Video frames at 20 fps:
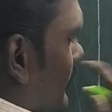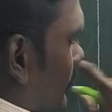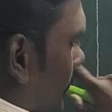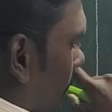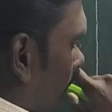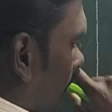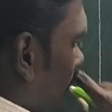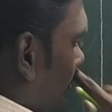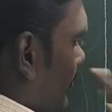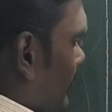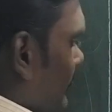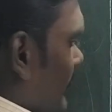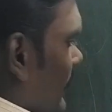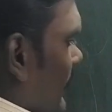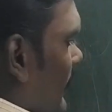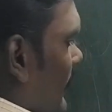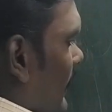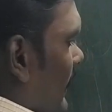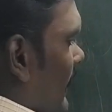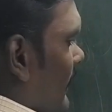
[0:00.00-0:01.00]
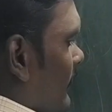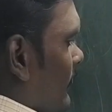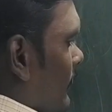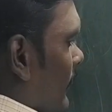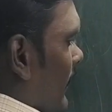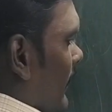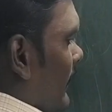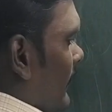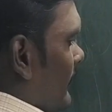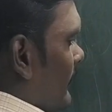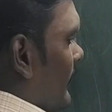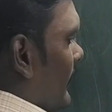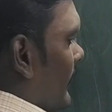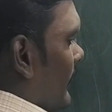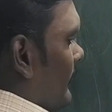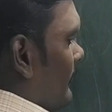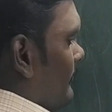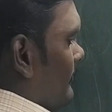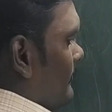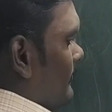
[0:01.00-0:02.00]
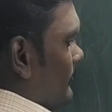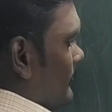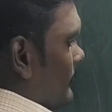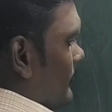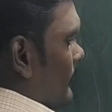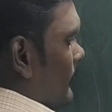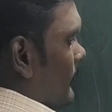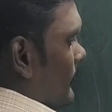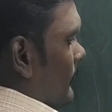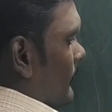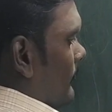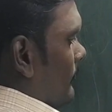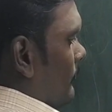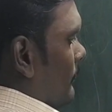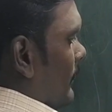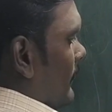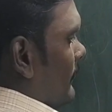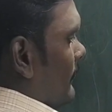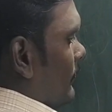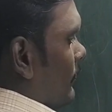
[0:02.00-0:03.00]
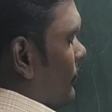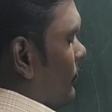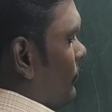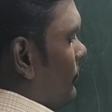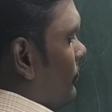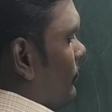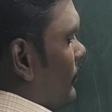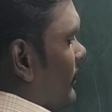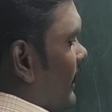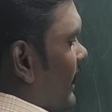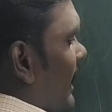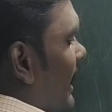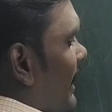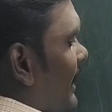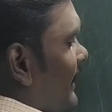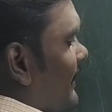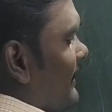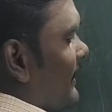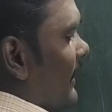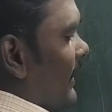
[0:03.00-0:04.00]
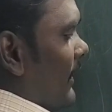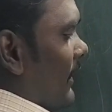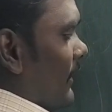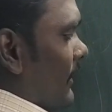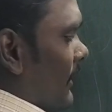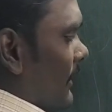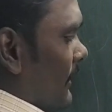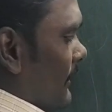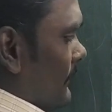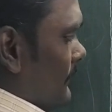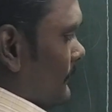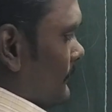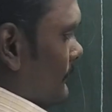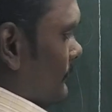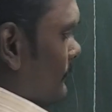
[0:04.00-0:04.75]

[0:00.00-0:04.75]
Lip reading: this form. A square is there plus 2a is there or not?